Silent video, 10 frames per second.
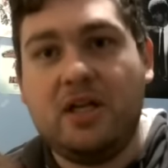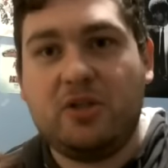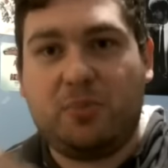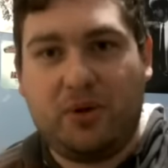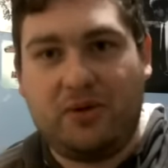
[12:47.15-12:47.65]

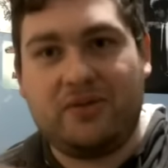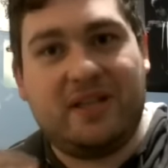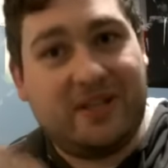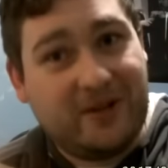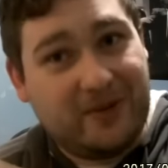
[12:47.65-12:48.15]
Spoilers, I
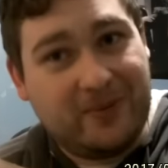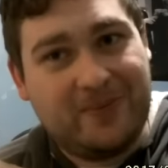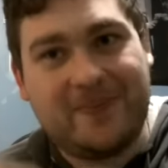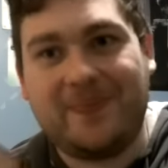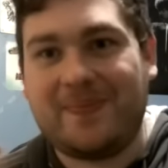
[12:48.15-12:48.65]
don't.
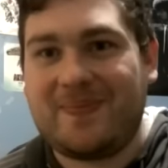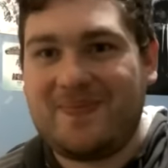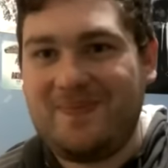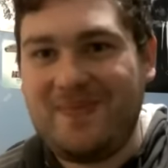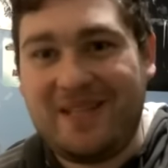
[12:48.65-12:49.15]

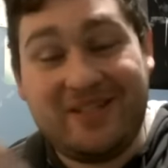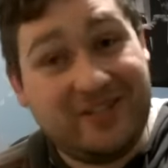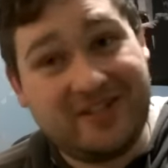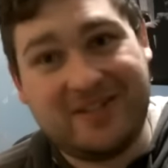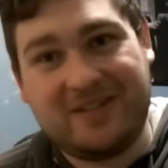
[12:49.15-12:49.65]

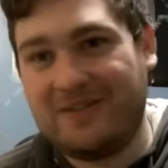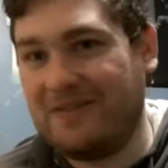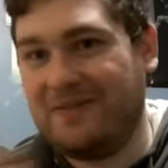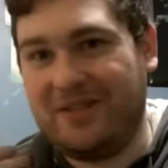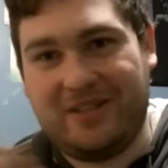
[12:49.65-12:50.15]
Just
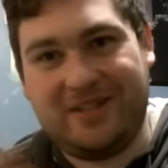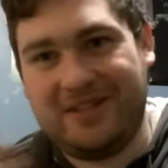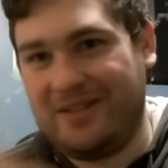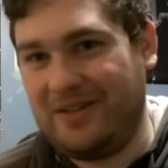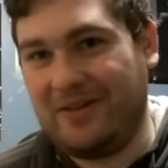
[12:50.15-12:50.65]
nerf.
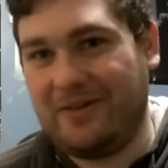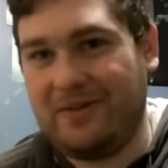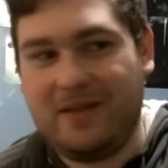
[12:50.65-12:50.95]
Just nerf.